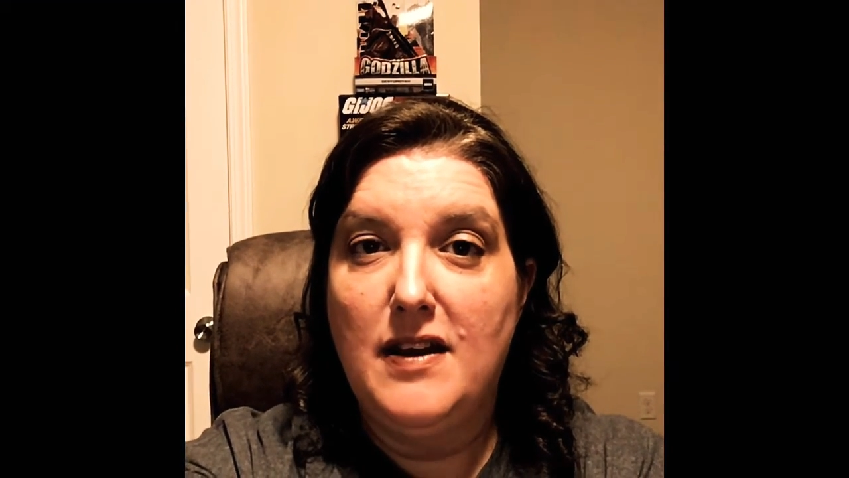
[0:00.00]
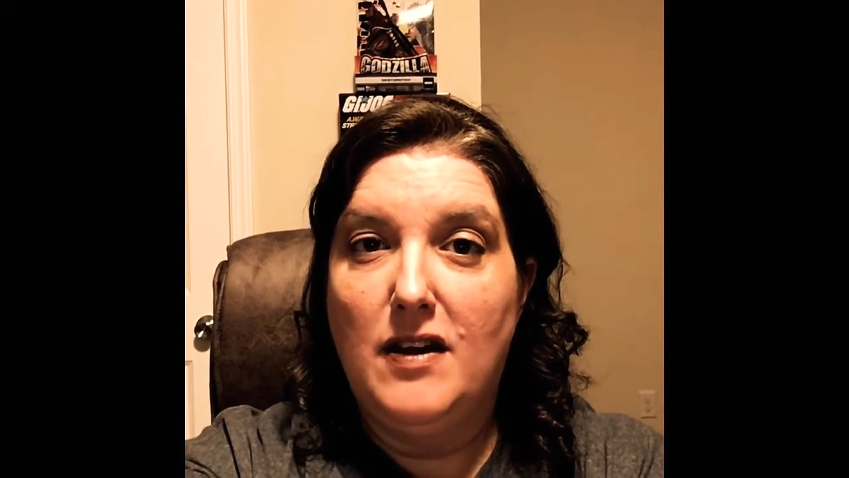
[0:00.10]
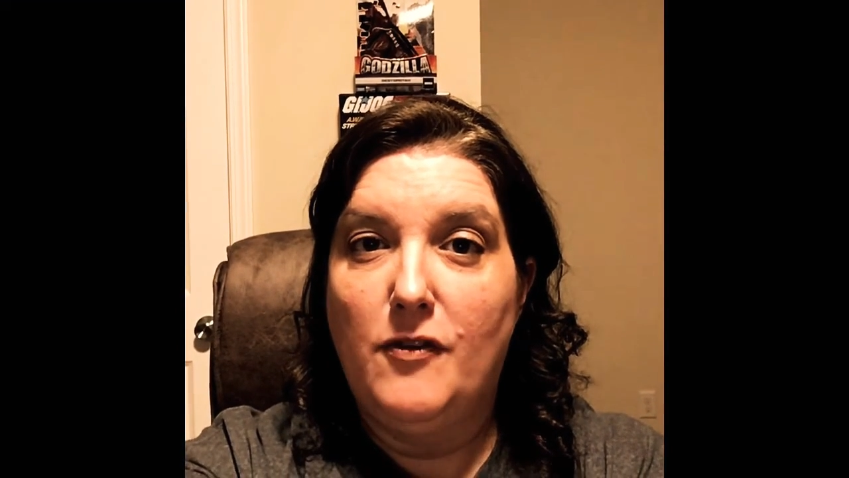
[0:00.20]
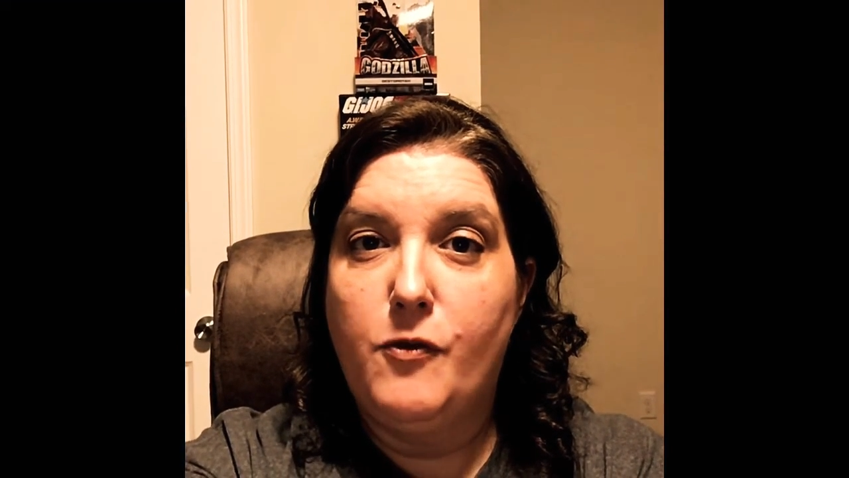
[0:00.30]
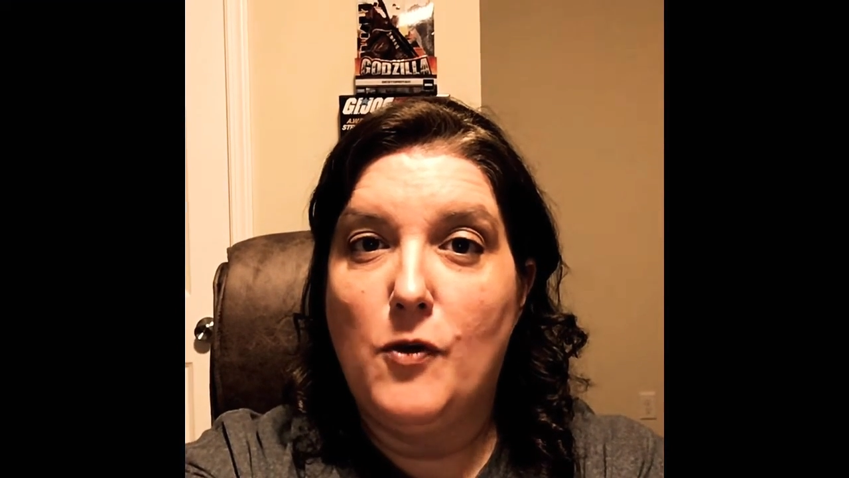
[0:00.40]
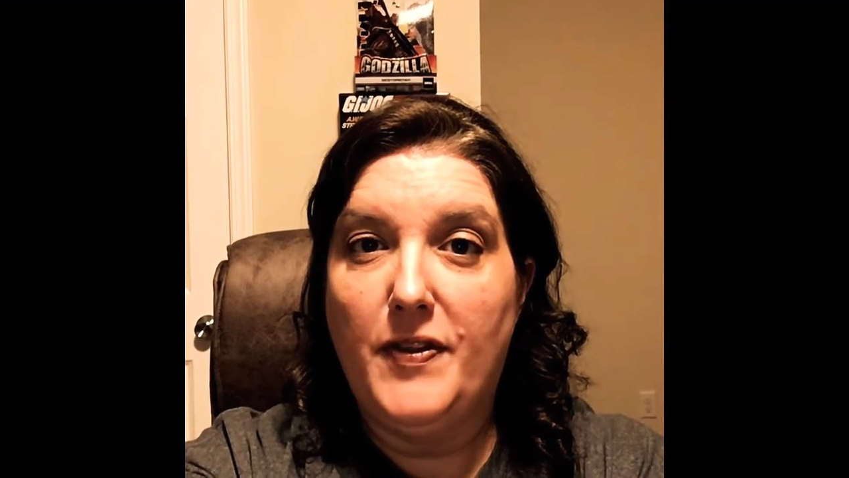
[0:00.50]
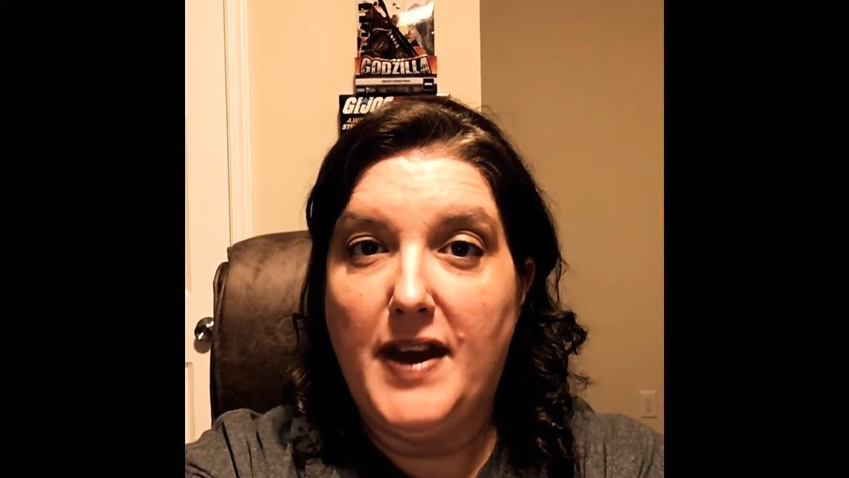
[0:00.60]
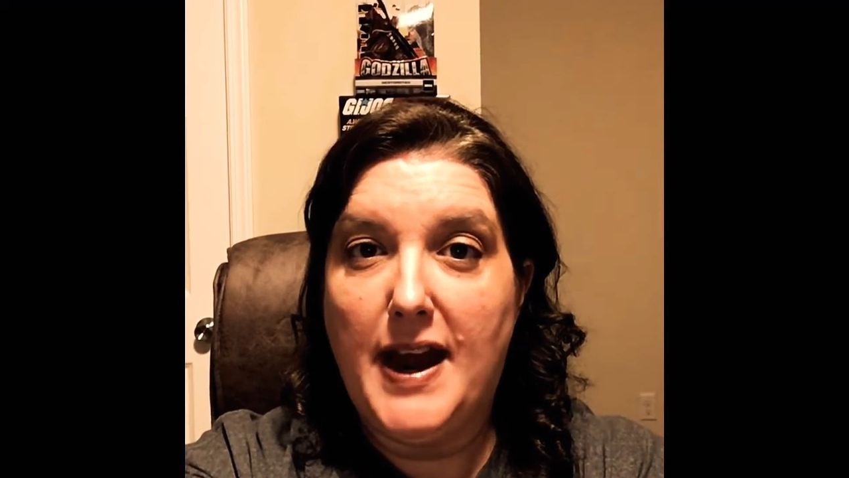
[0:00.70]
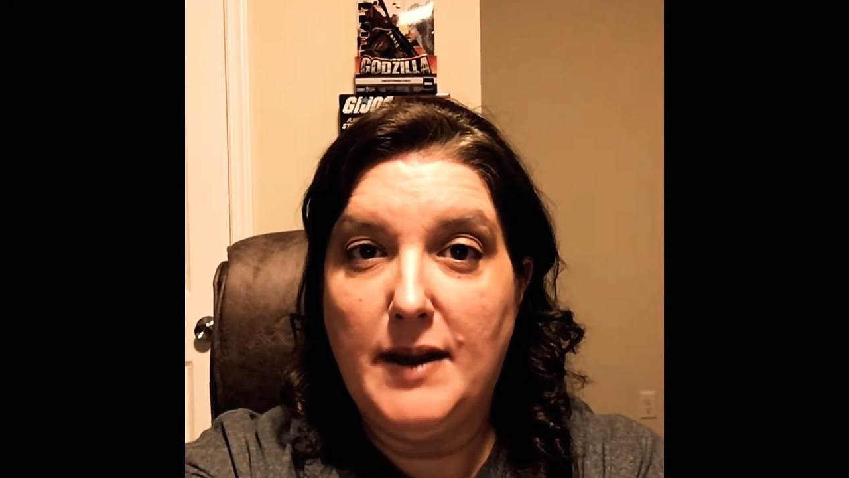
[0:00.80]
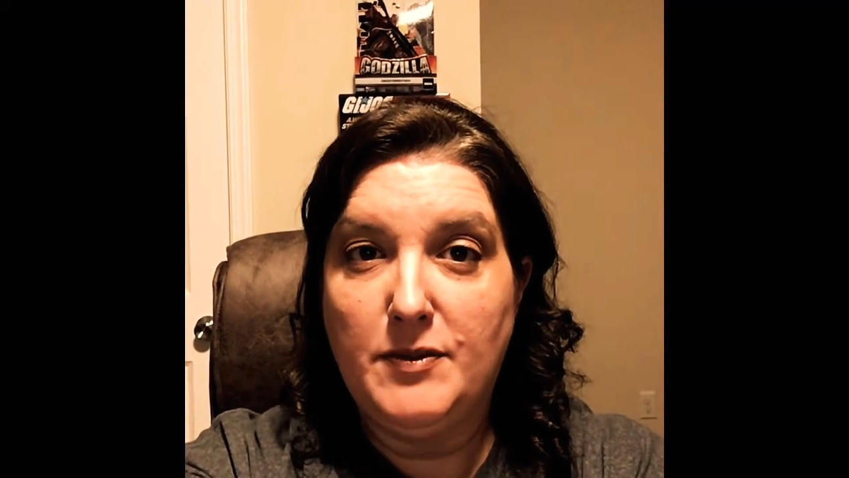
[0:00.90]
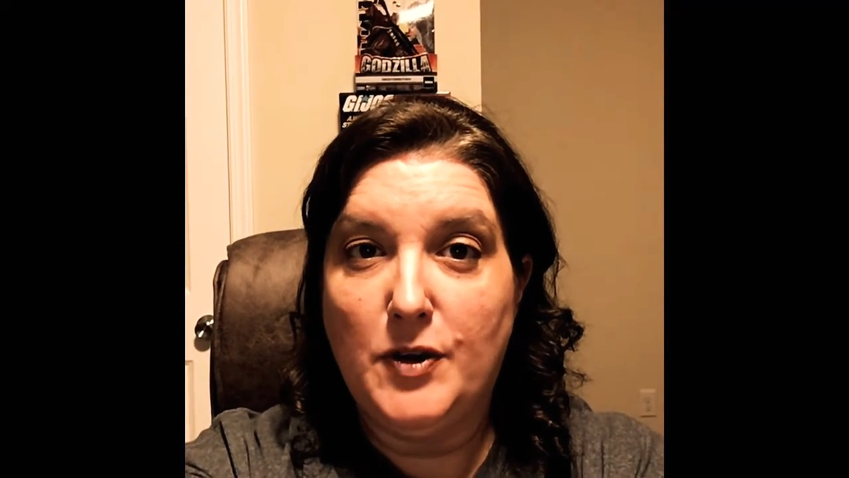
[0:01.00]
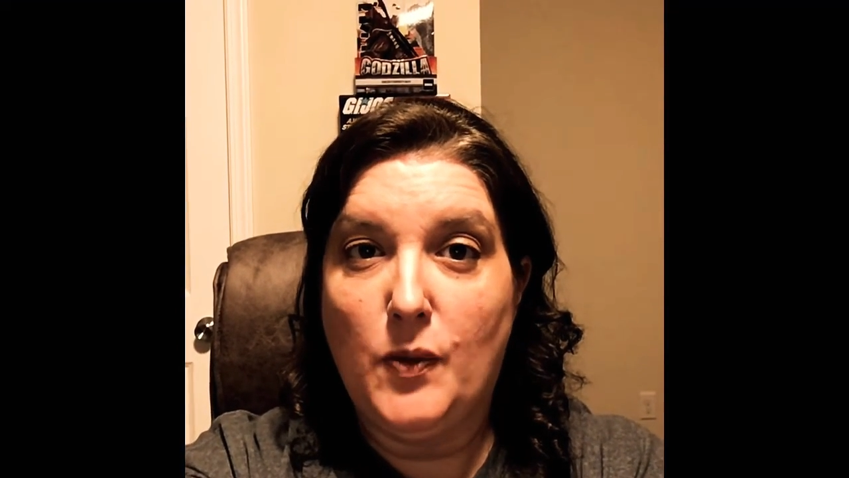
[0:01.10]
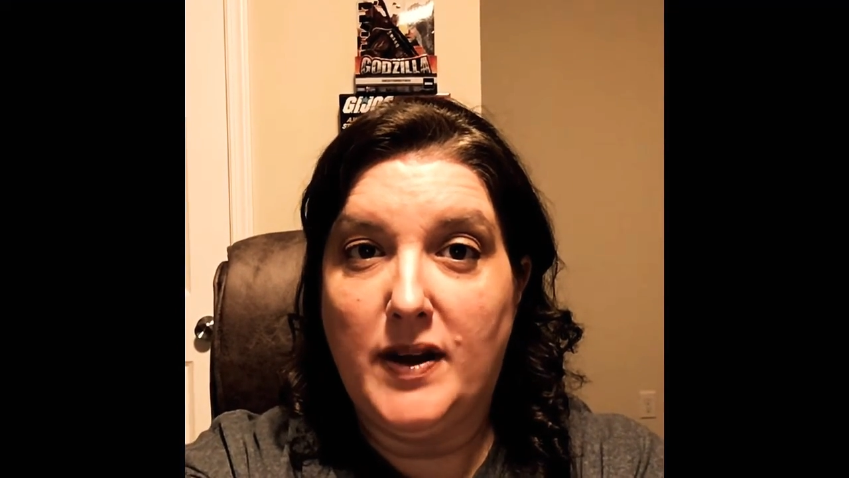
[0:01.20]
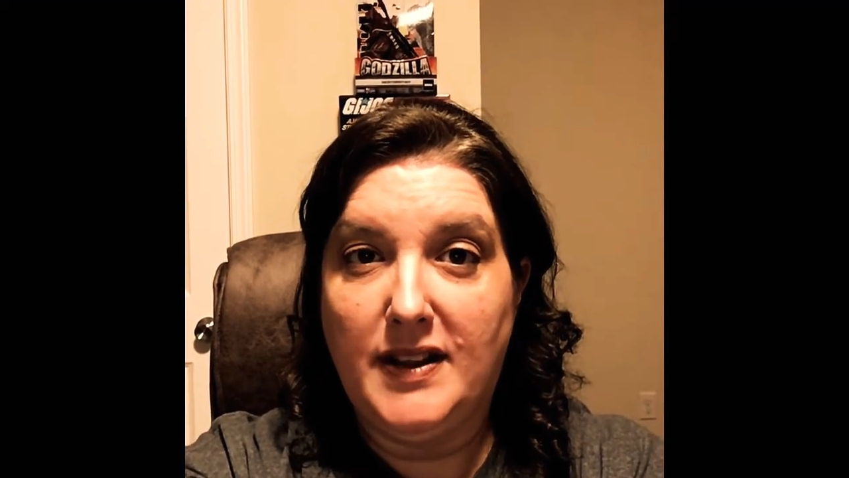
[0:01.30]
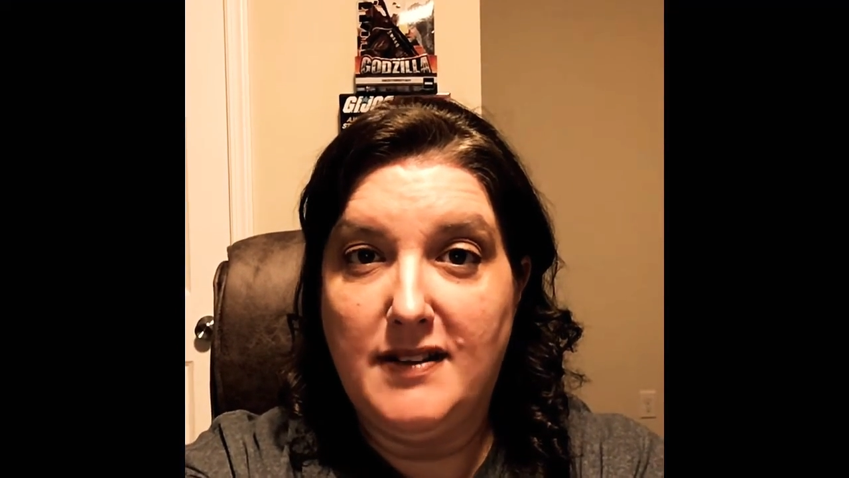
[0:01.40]
for the item to
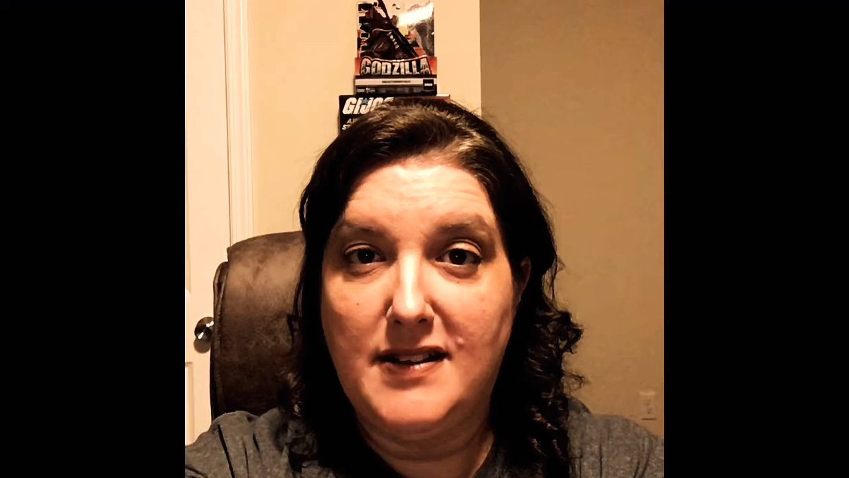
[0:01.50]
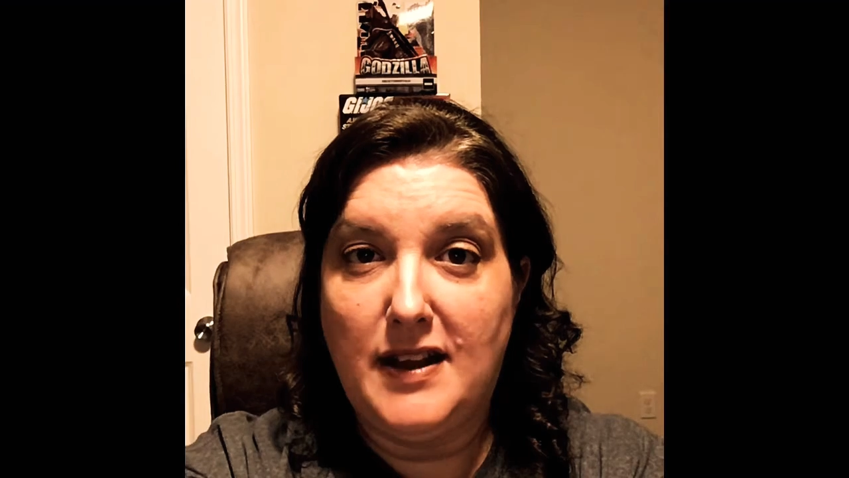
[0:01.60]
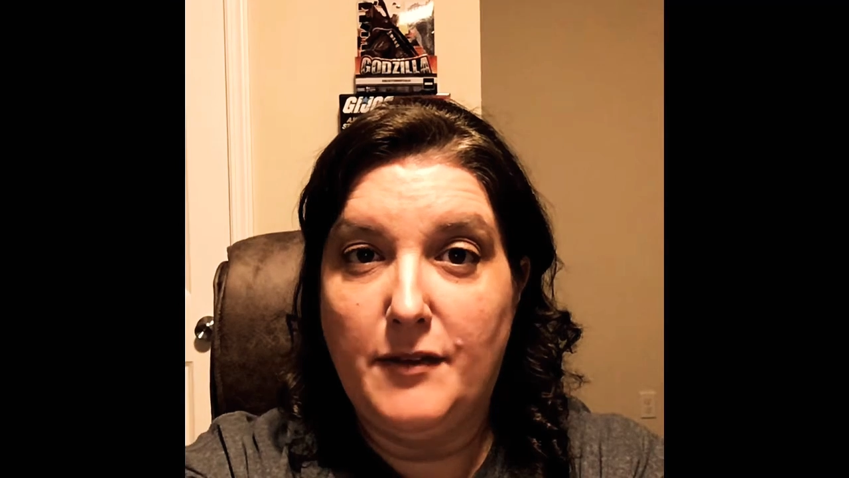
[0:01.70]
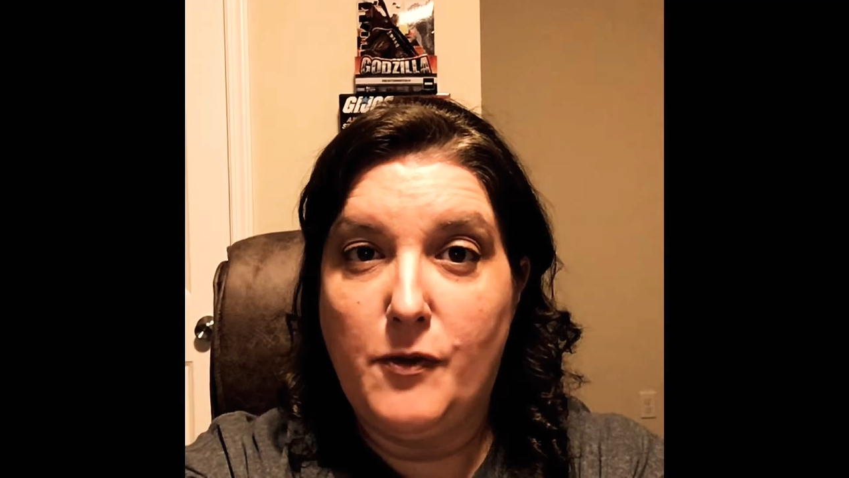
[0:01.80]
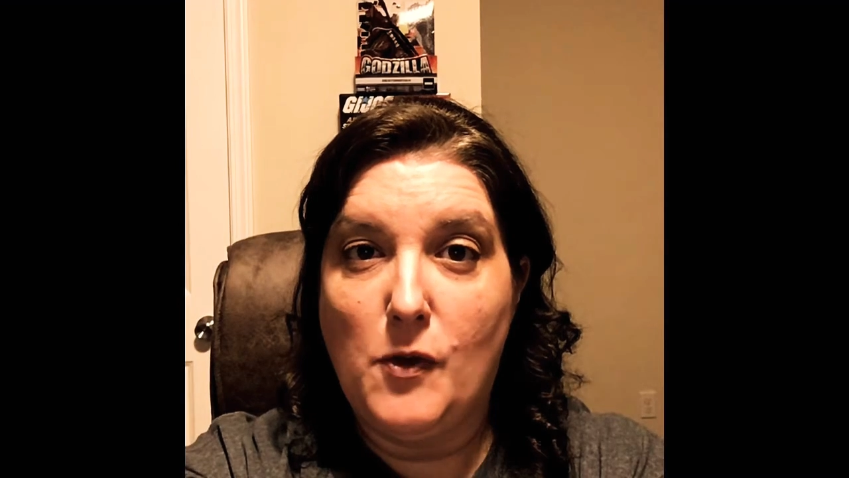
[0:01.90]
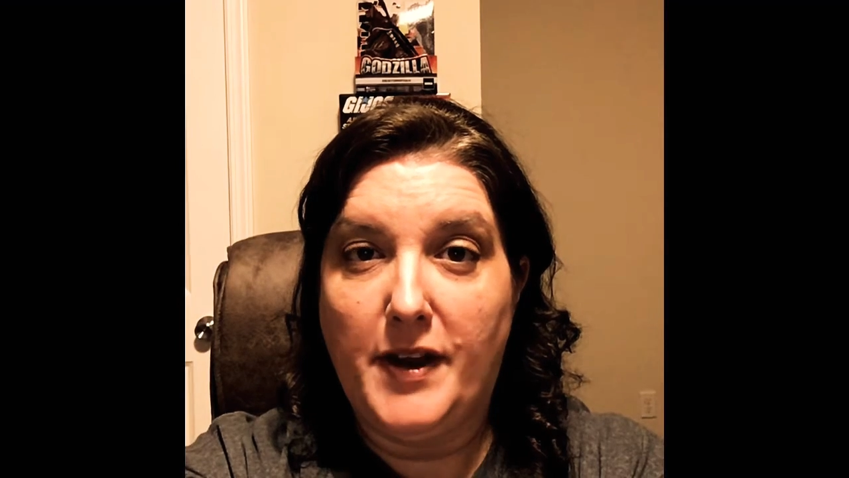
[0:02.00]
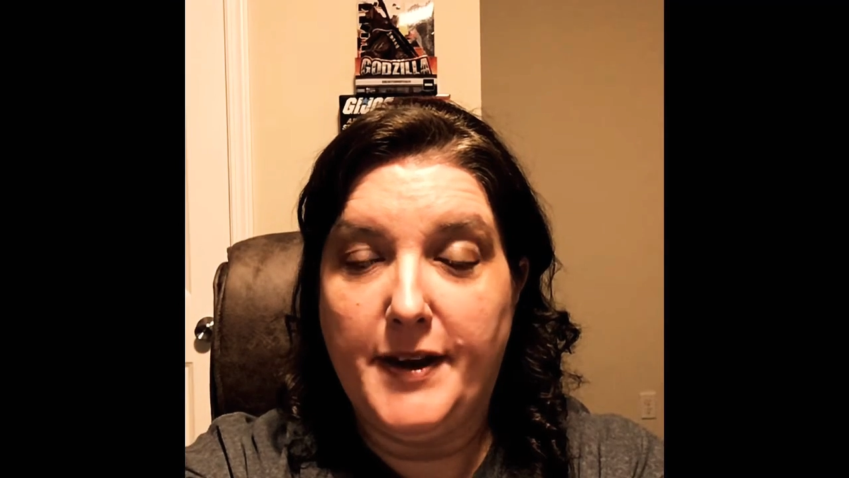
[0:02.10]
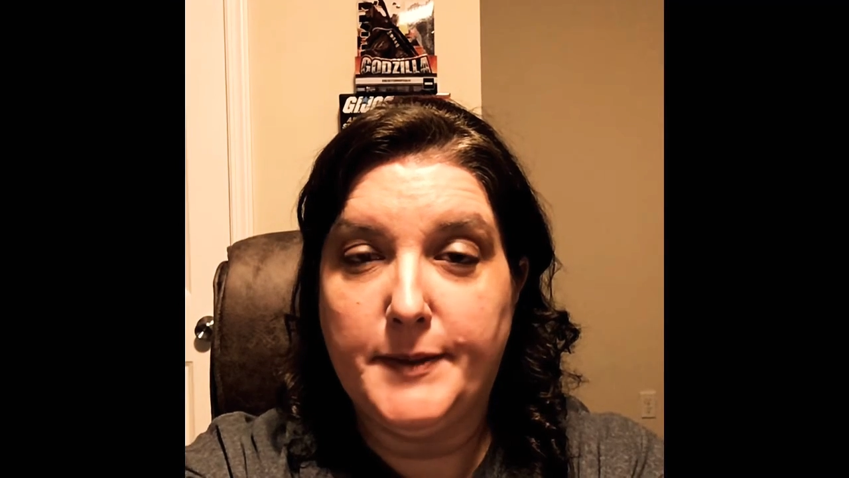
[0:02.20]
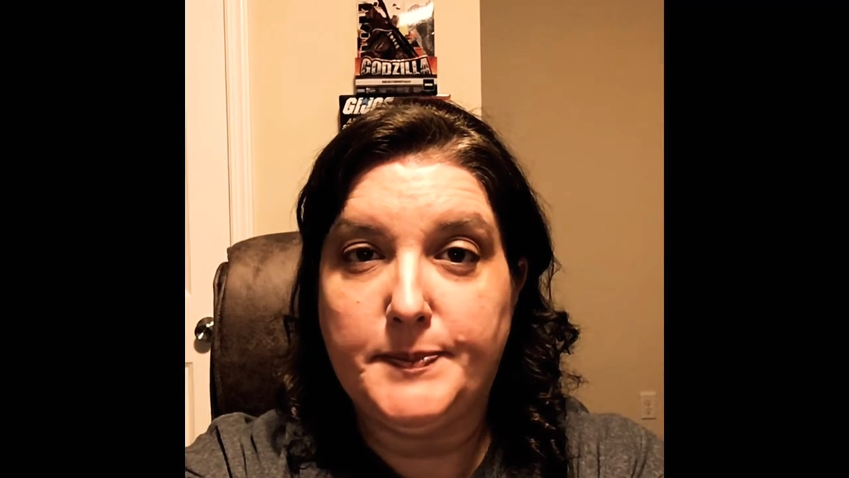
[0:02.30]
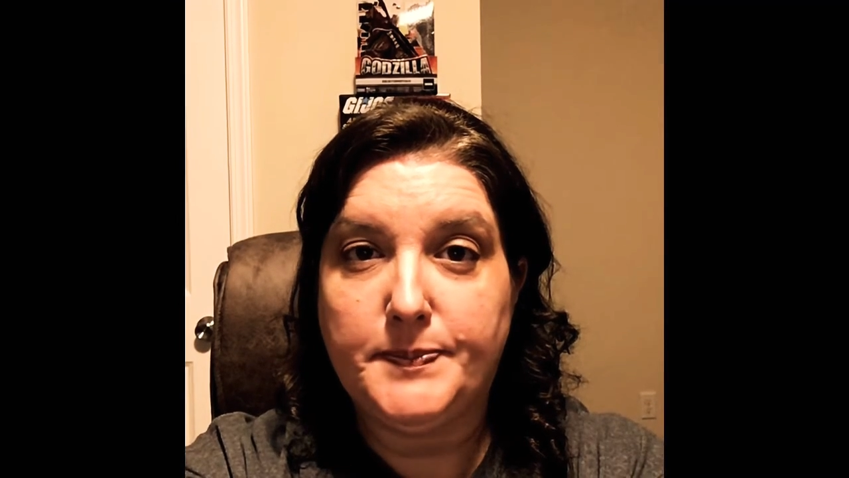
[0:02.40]
quickly sell it for you.